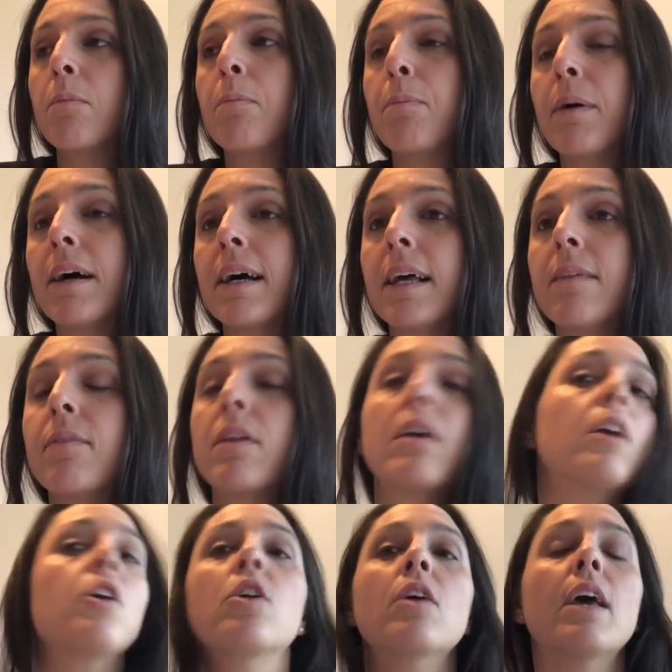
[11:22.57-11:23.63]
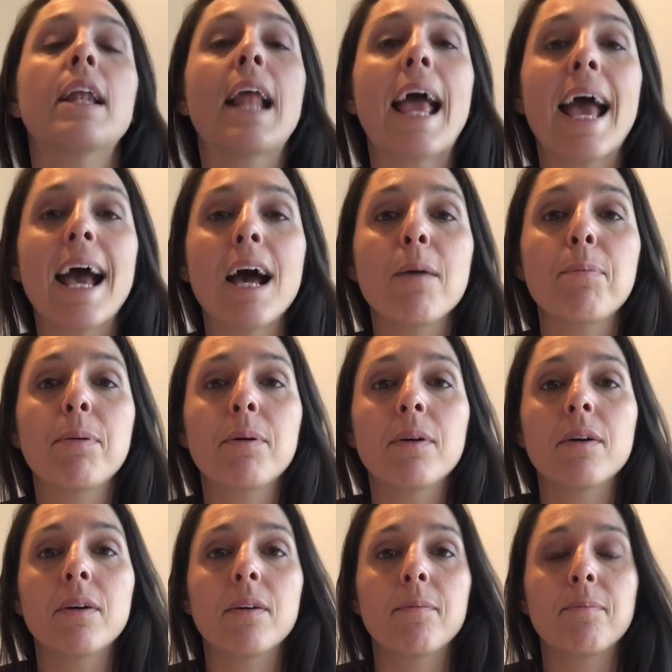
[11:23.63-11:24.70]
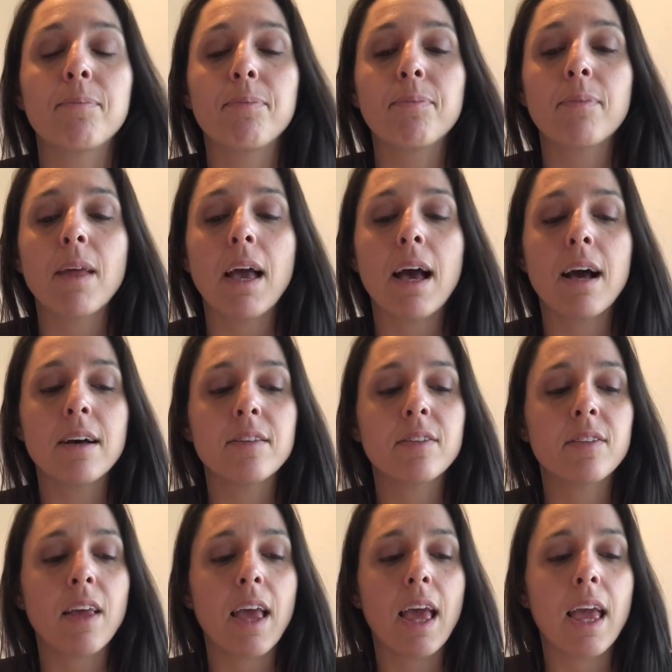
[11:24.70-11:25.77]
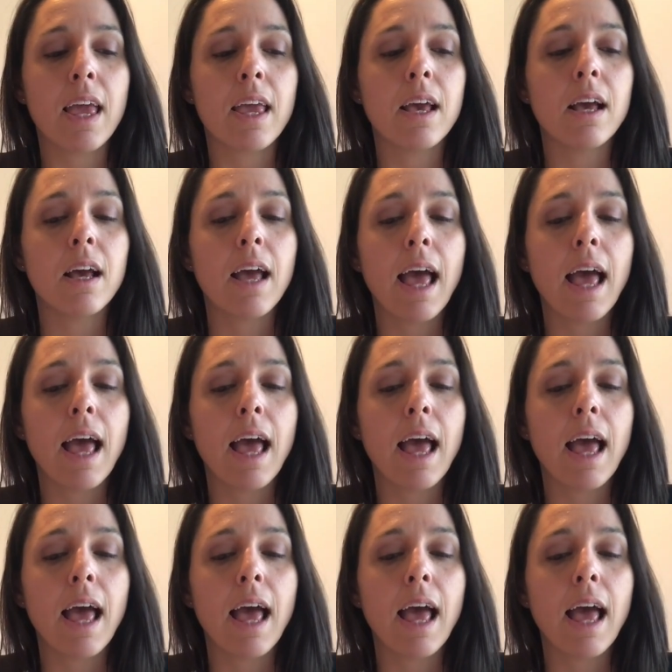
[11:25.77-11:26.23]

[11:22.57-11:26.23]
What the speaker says: But an app has a